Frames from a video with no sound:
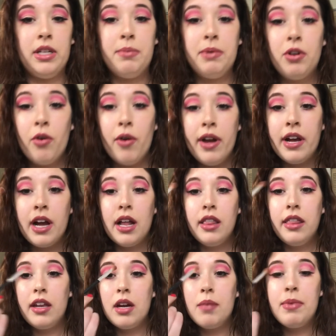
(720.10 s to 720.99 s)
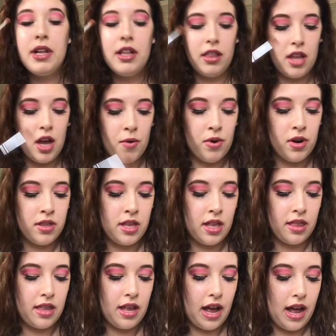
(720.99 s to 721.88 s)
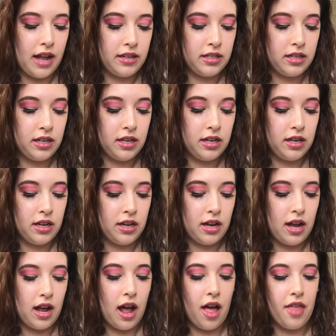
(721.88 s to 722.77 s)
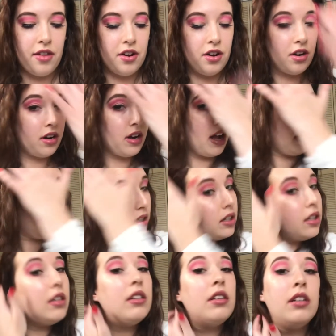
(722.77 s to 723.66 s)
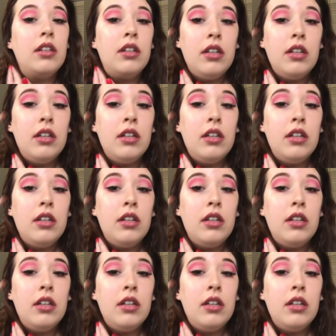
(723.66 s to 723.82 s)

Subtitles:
to be going a little bit lower than that other color.